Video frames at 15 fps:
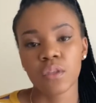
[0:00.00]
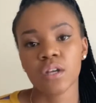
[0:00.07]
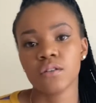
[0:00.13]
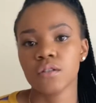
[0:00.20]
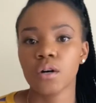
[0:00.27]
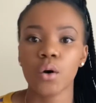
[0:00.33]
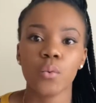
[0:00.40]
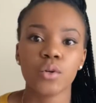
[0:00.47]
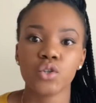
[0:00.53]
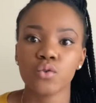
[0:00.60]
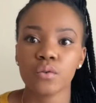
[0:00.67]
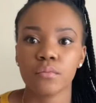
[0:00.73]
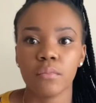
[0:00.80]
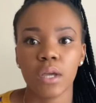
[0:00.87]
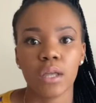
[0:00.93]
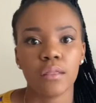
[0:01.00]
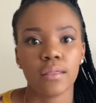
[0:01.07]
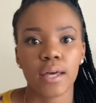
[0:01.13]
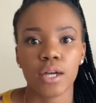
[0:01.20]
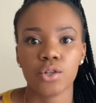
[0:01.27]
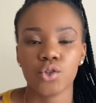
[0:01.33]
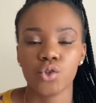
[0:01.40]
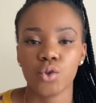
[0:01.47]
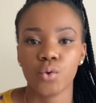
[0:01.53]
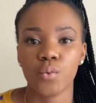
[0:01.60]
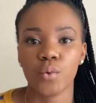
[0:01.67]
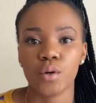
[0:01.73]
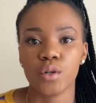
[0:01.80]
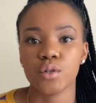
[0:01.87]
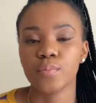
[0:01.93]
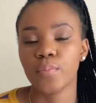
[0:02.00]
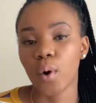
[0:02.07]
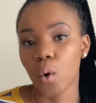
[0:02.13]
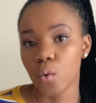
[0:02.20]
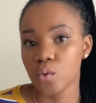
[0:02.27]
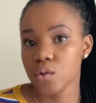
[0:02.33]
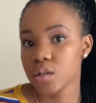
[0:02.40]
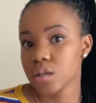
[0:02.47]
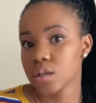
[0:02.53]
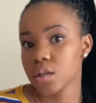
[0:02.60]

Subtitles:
So which would mean that you would post